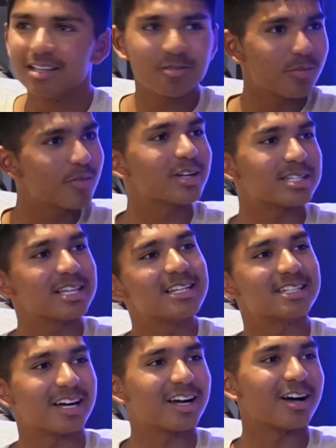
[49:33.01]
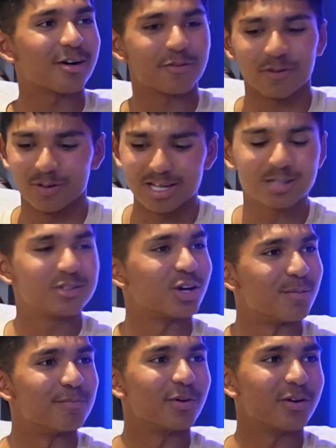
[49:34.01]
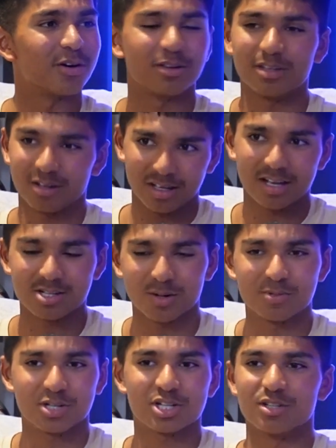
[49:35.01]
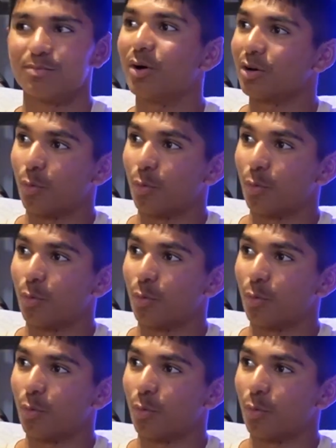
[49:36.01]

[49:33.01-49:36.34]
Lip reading: We've got a centre half on the edge of his own on the edge of opposition's box,